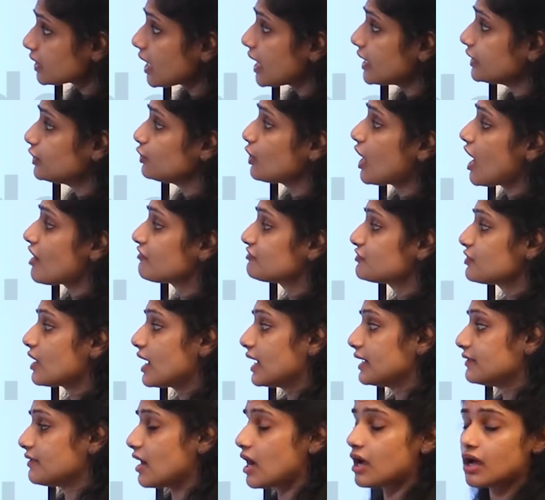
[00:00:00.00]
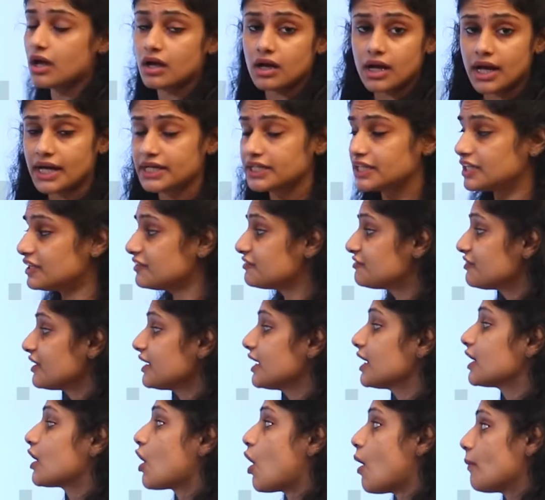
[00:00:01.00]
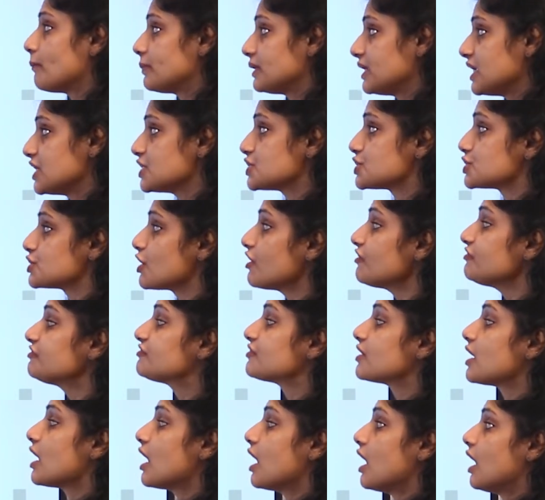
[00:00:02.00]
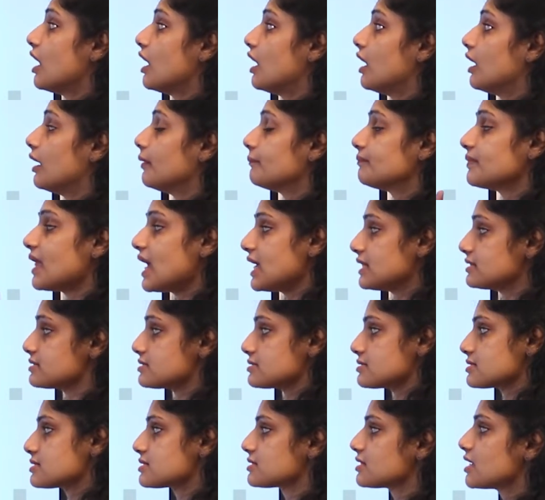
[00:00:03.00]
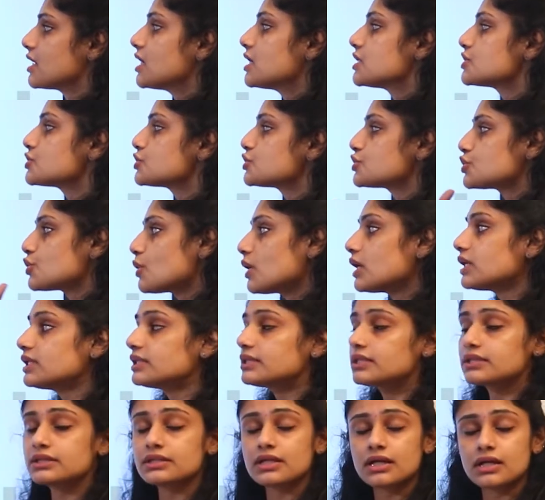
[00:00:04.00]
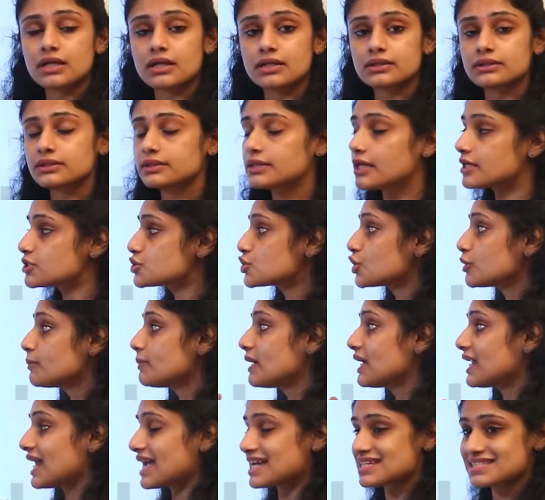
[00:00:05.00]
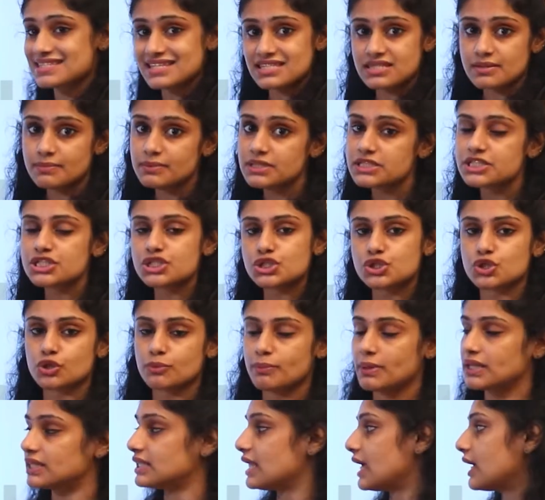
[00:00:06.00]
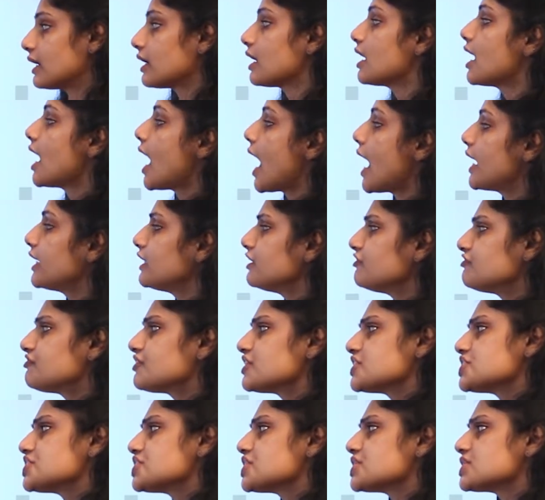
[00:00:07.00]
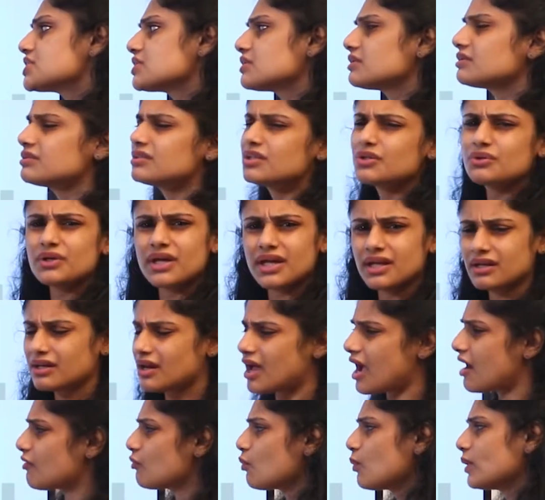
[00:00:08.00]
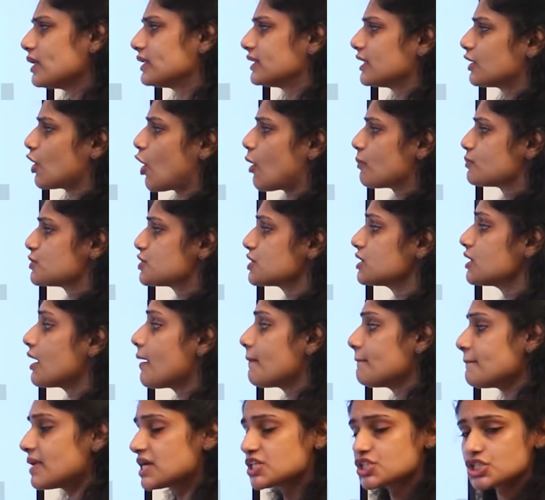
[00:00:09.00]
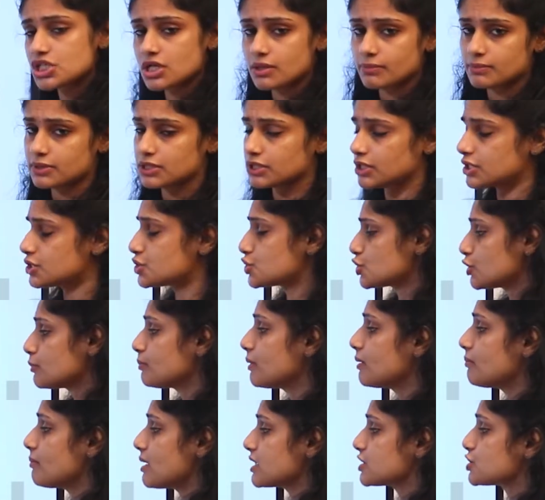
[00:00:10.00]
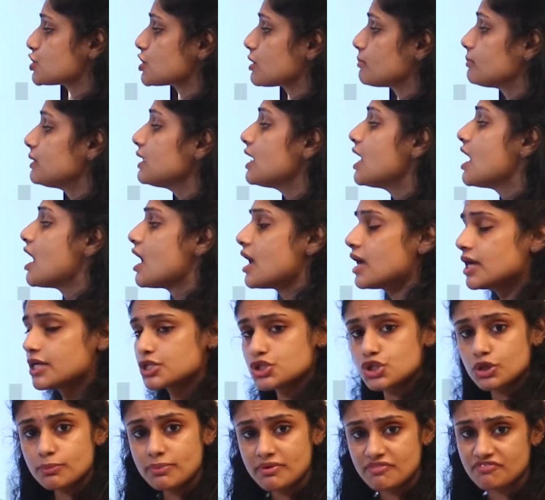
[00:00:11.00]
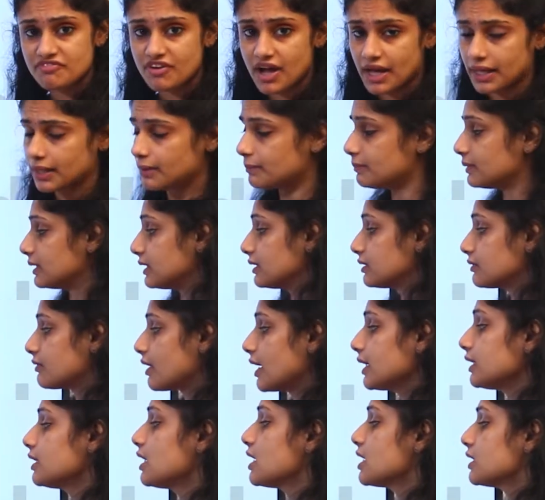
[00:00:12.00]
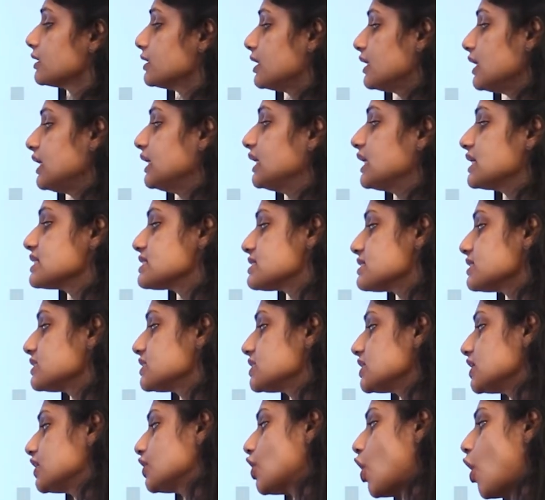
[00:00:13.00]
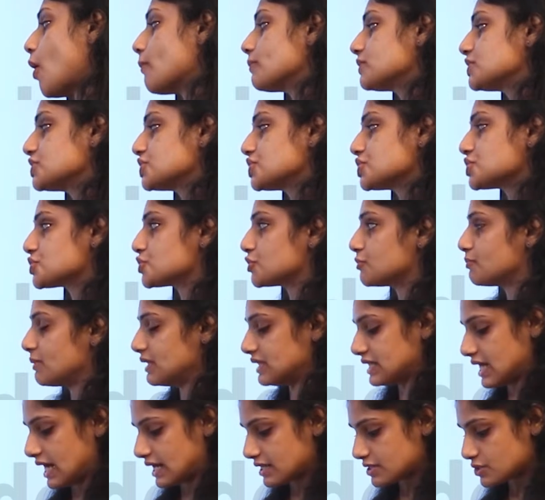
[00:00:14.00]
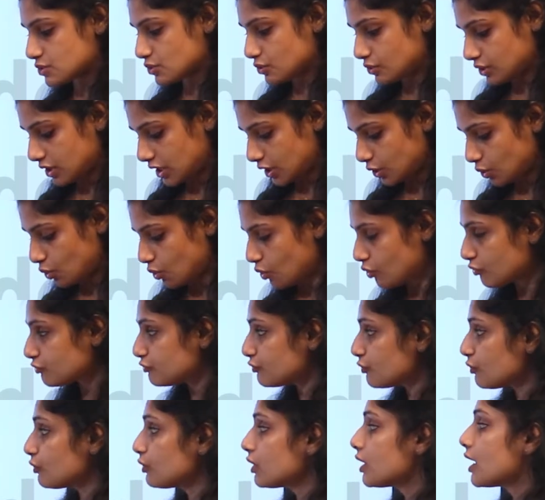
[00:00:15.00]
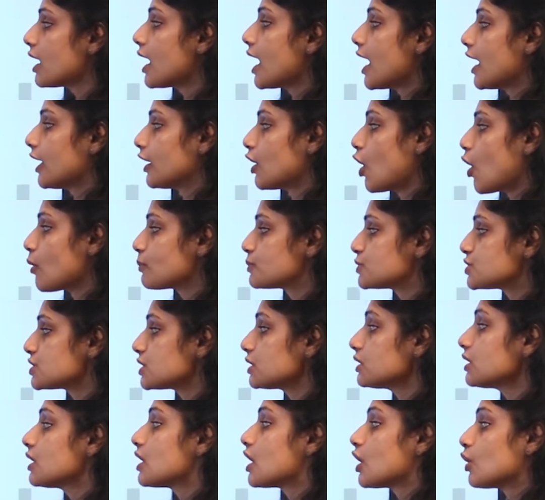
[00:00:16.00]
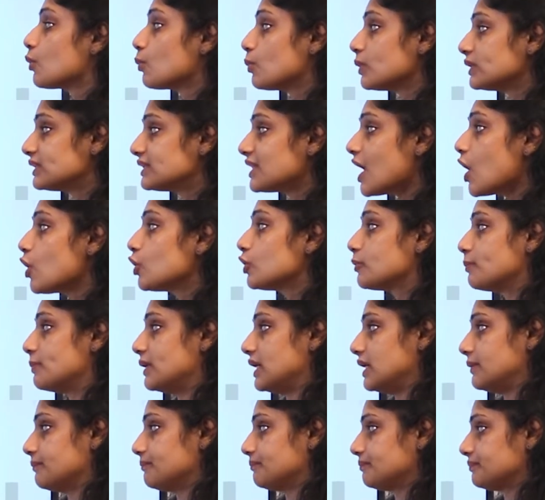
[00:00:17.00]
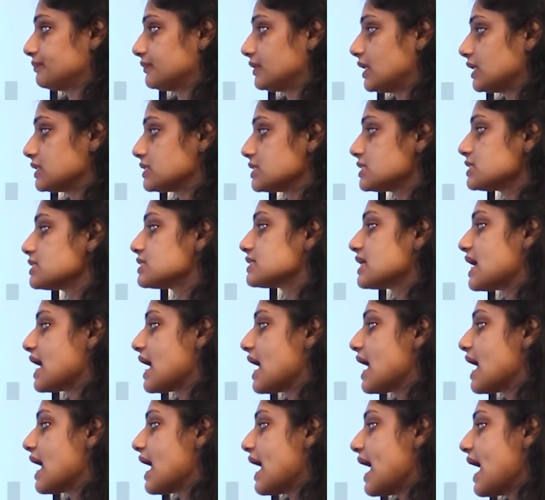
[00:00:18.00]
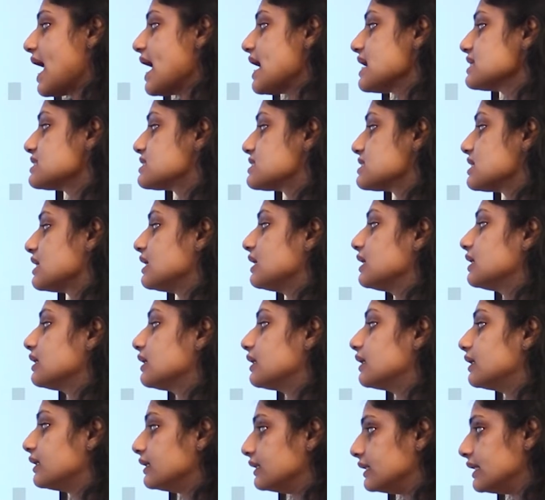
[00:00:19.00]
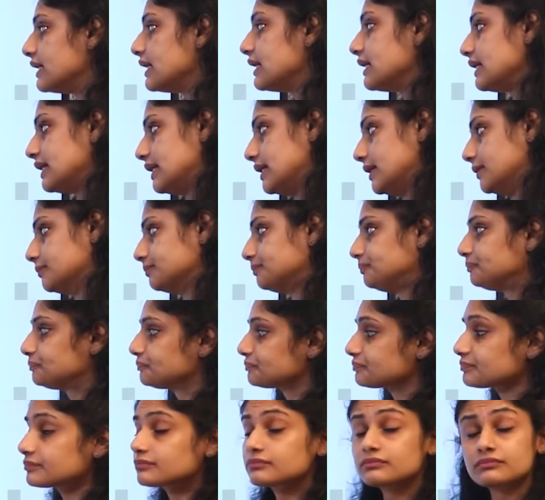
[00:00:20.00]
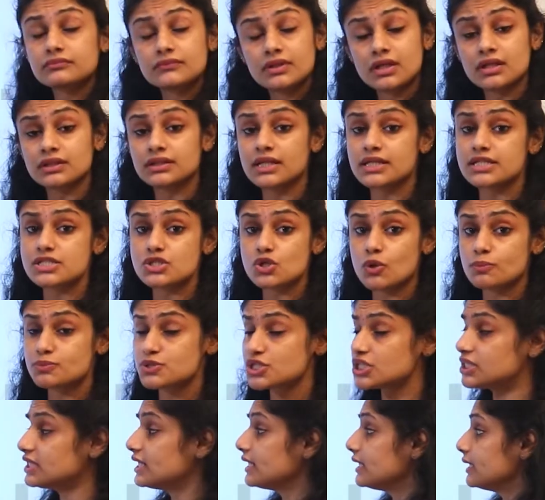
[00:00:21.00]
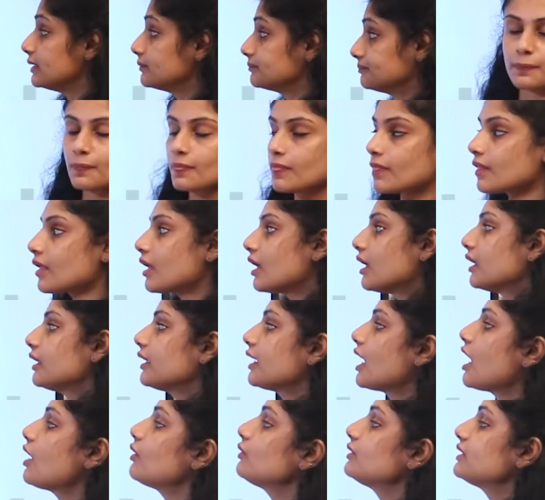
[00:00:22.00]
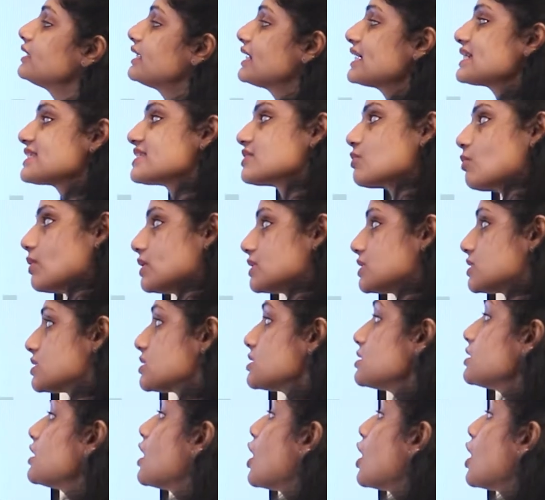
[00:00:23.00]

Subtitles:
and you have to identify a combination of answers. Sure, there should be an accessibility should be there, and differentiation you can avoid that option. Measurable, it should be measurable, it should be viable, right? Then intensity in competition should be there, so you can go for an option without B, that is ACDE. That is option D. Now the next question,